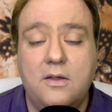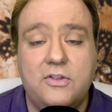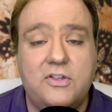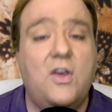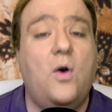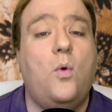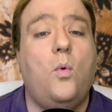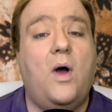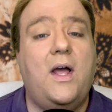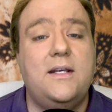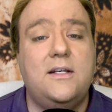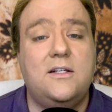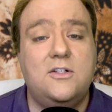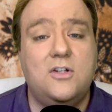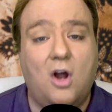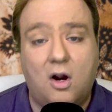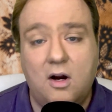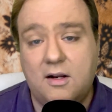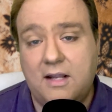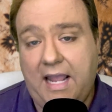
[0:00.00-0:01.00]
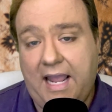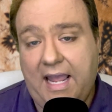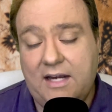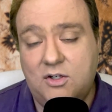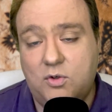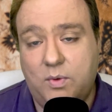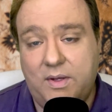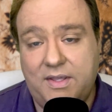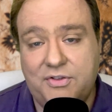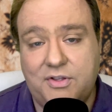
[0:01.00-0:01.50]
So, what dark and
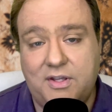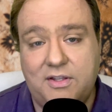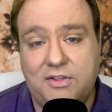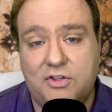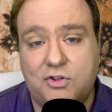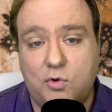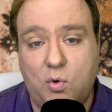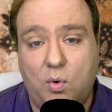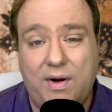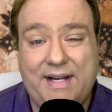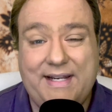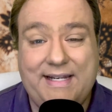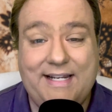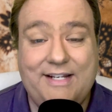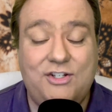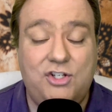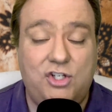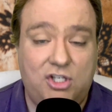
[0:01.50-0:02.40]
twisted story did